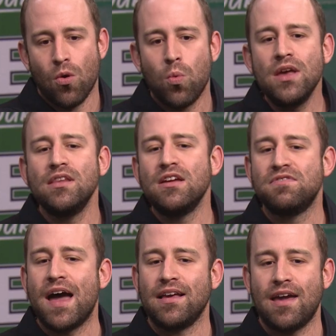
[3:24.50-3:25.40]
we leave
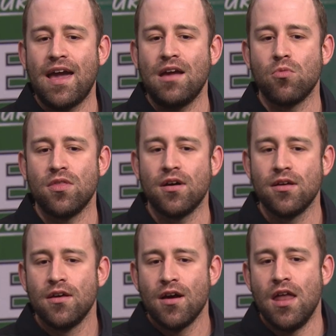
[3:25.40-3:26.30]
that game with
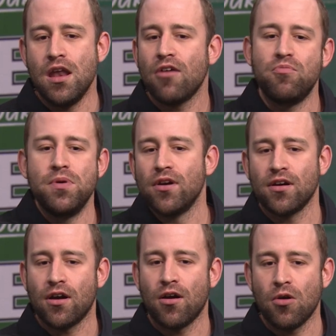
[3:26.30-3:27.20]
enough bitter
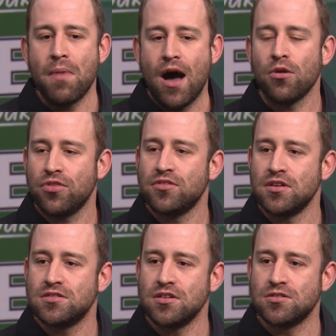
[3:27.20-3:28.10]
in our mouth
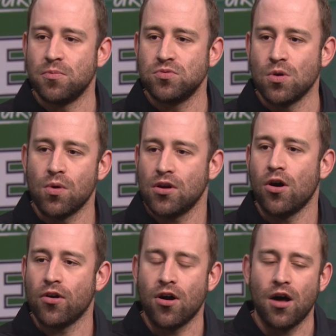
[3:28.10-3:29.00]
to work
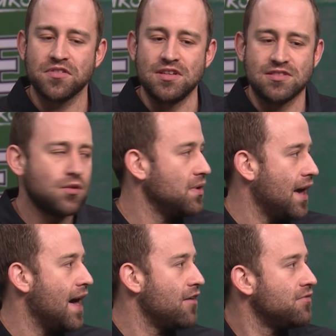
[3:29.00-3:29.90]
hard off season, and we
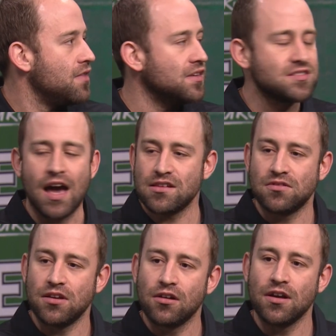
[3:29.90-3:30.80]
have. And these guys have
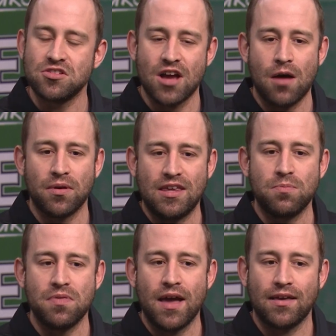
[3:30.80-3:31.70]
done a great job of
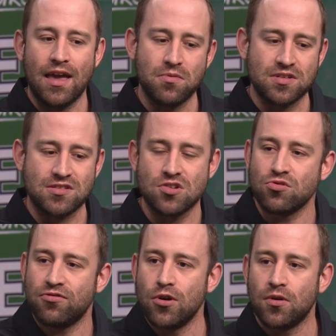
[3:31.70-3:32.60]
keeping that game as a
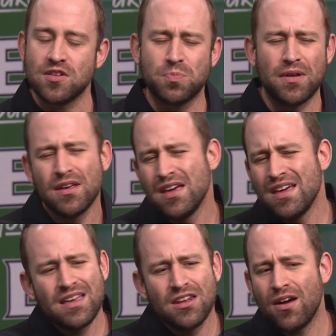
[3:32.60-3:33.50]
central focus. But,
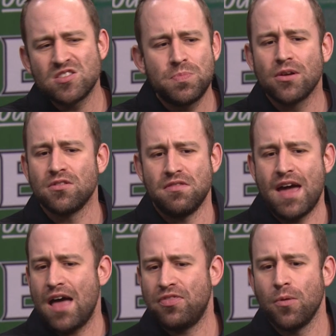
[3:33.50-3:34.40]
you know, it's bigger than
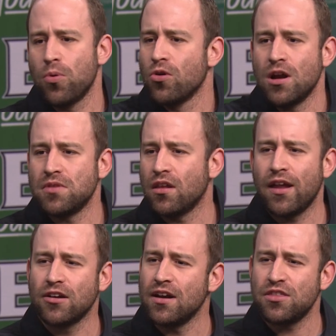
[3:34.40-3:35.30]
that. Their program did a
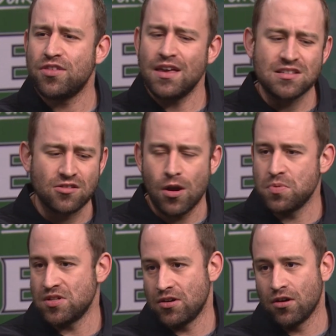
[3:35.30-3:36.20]
lot of great things. They
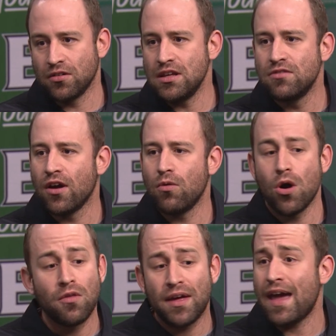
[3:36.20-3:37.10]
represented our league very
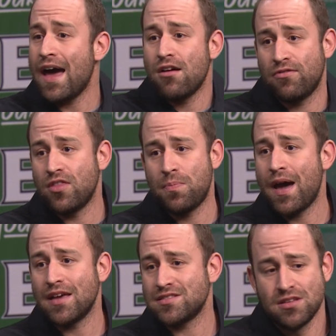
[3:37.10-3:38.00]
well, and they have in the
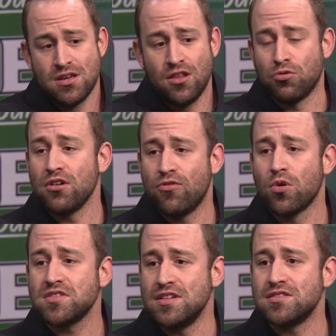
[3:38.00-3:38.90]
past 3 or
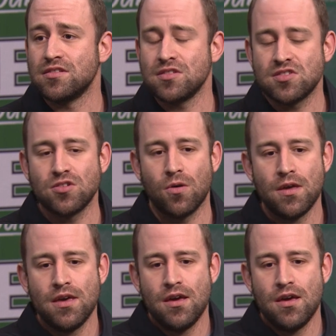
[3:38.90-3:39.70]
4 seasons. And so